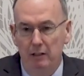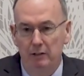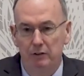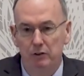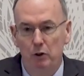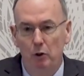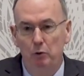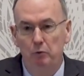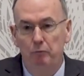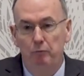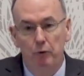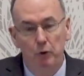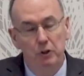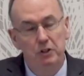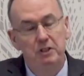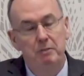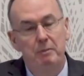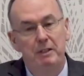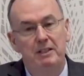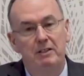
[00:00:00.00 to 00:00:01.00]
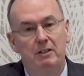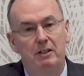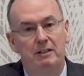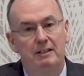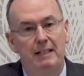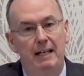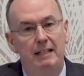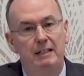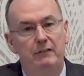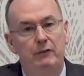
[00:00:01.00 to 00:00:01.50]
So for us to be
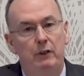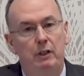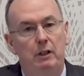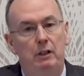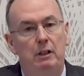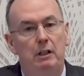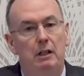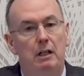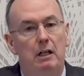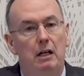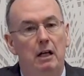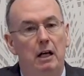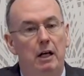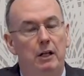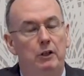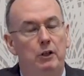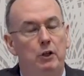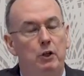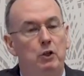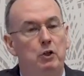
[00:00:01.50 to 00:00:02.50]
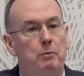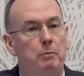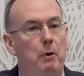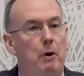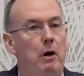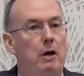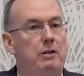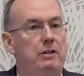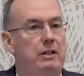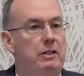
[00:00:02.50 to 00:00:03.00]
successful, a huge
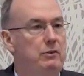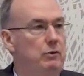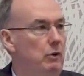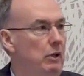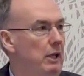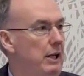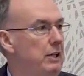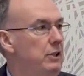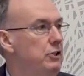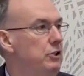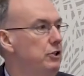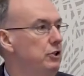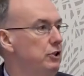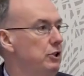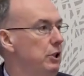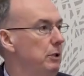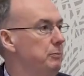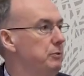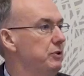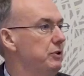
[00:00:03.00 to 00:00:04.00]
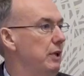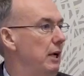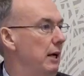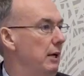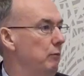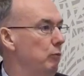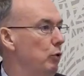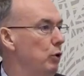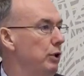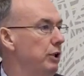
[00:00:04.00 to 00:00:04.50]
part is relationships
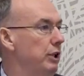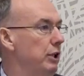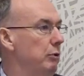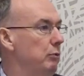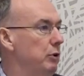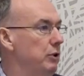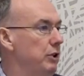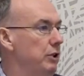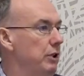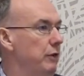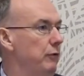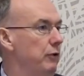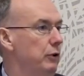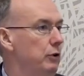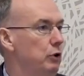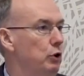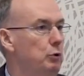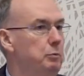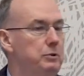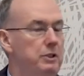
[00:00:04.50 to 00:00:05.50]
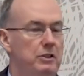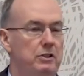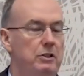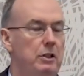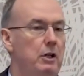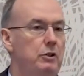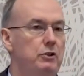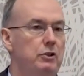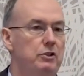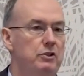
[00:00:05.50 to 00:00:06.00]
and working with the different groups. It's
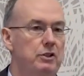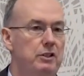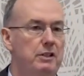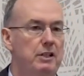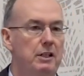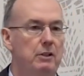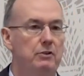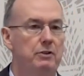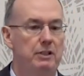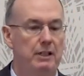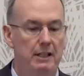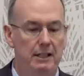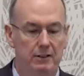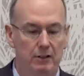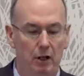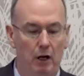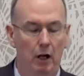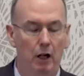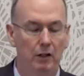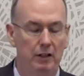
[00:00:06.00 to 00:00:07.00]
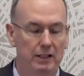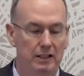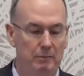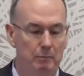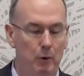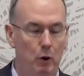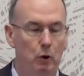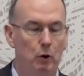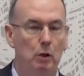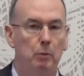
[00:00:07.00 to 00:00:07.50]
not just the DOT, it's all
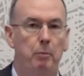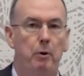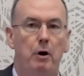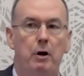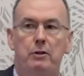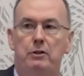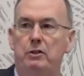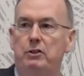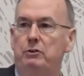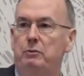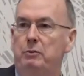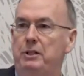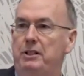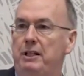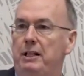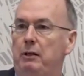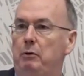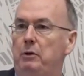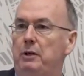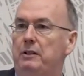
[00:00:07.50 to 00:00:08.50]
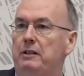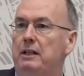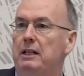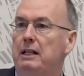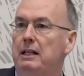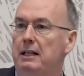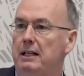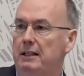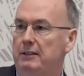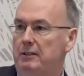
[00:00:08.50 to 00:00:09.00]
these modal partners we deal with.
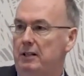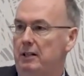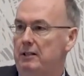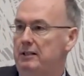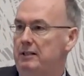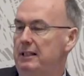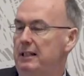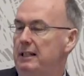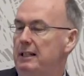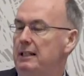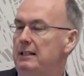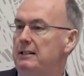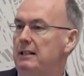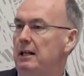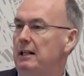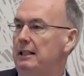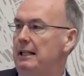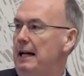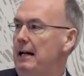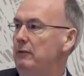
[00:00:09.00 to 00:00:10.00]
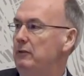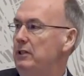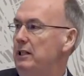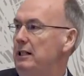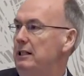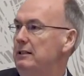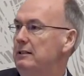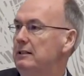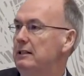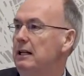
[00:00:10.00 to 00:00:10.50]
It's our cities, our
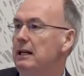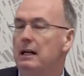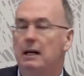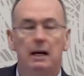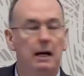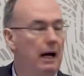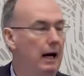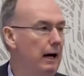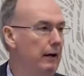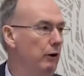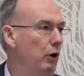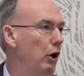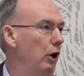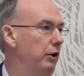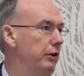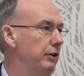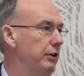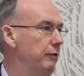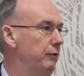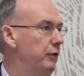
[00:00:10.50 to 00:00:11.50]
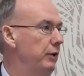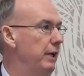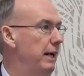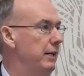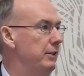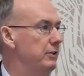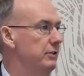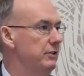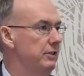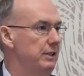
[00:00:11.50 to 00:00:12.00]
counties, and all the different
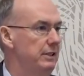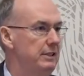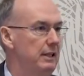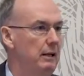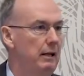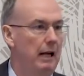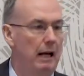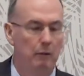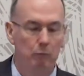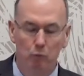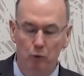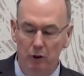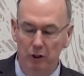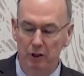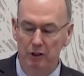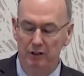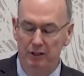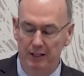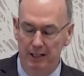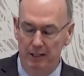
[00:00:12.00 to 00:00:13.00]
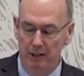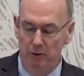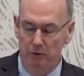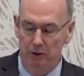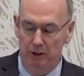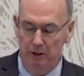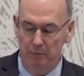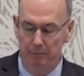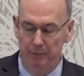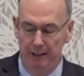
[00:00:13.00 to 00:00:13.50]
agencies. And we're
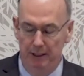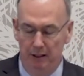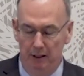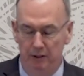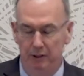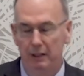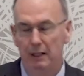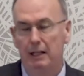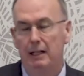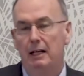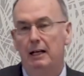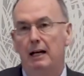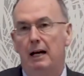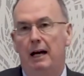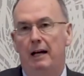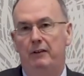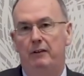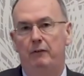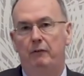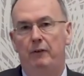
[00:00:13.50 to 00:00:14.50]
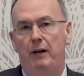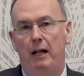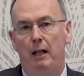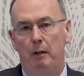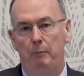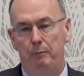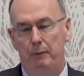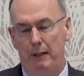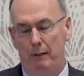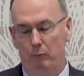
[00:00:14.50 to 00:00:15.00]
continuing to build and
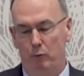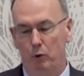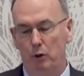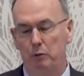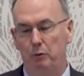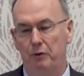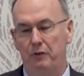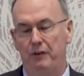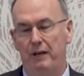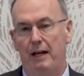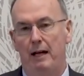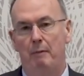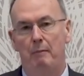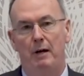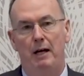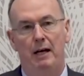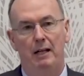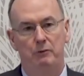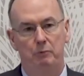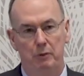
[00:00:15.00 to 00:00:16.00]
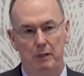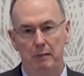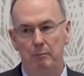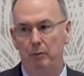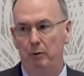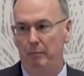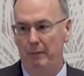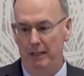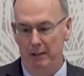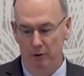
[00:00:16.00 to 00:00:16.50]
develop and work with them as we
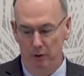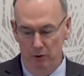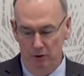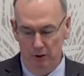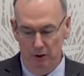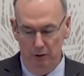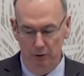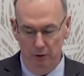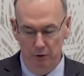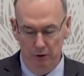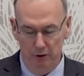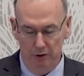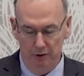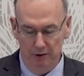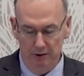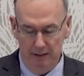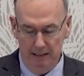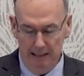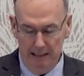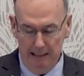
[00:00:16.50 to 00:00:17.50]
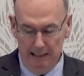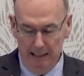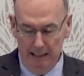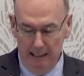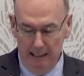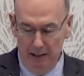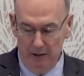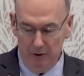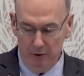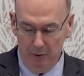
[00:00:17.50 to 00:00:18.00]
implement new solutions.
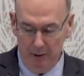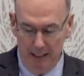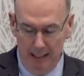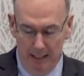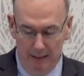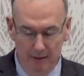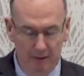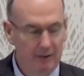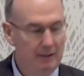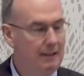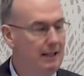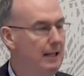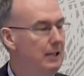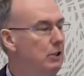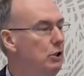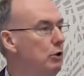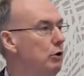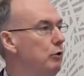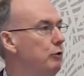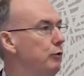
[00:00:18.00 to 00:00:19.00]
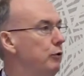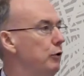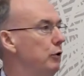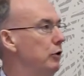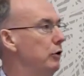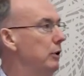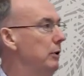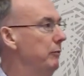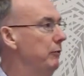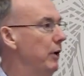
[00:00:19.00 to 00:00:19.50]
So again, thank you
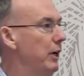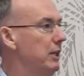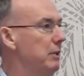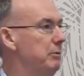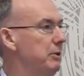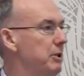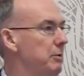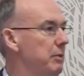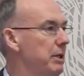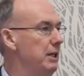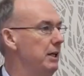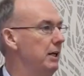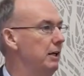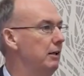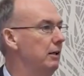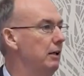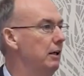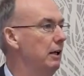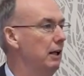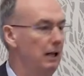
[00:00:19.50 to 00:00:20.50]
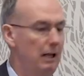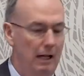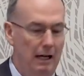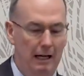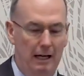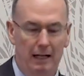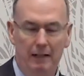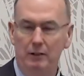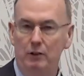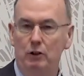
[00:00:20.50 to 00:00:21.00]
for inviting me be here,
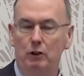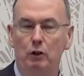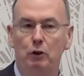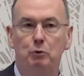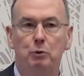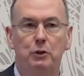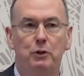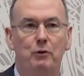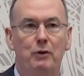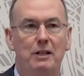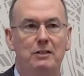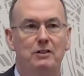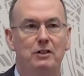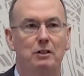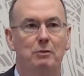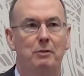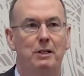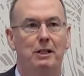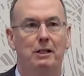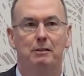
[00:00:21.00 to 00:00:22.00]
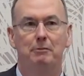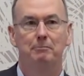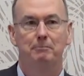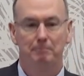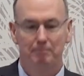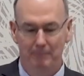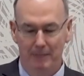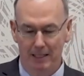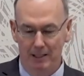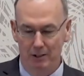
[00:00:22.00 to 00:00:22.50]
and good luck with the rest of your meeting.
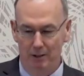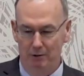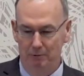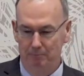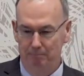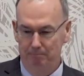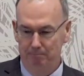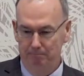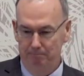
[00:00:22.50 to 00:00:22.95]
Thank you.